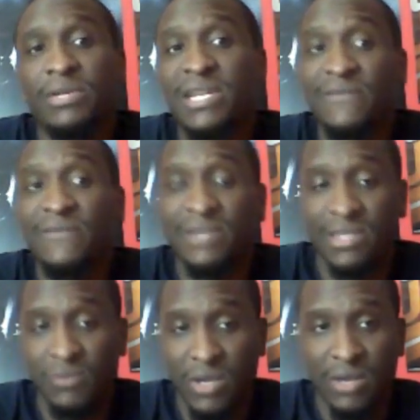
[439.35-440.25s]
defense
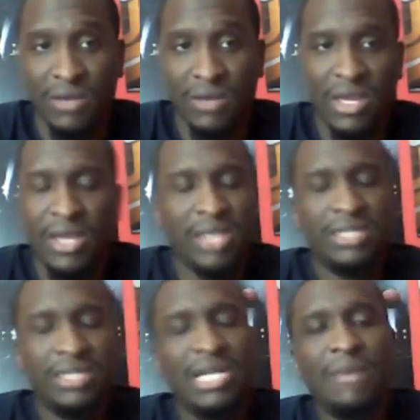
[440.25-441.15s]
as well. It's
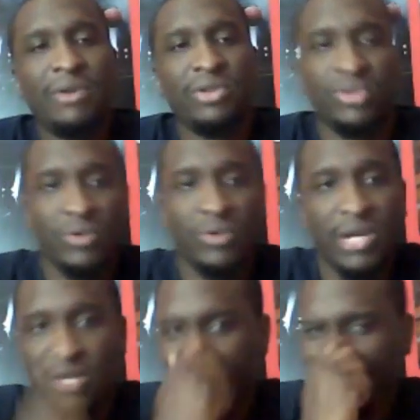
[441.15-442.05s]
not about the
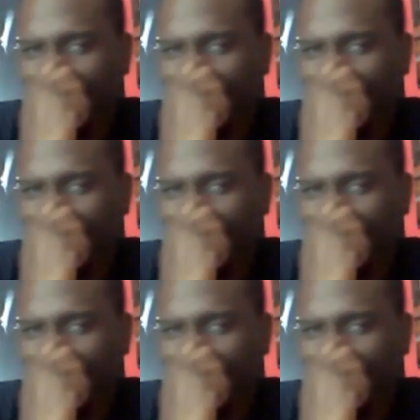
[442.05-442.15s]
threes.